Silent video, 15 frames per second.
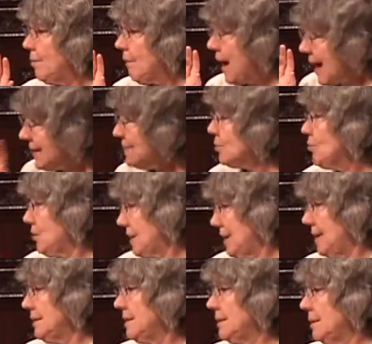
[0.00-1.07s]
high school
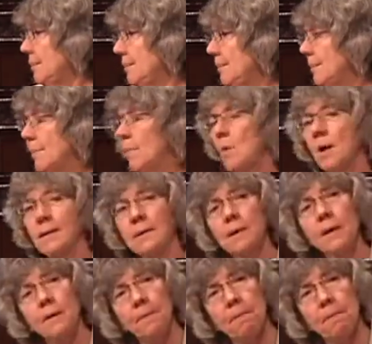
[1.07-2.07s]
kids was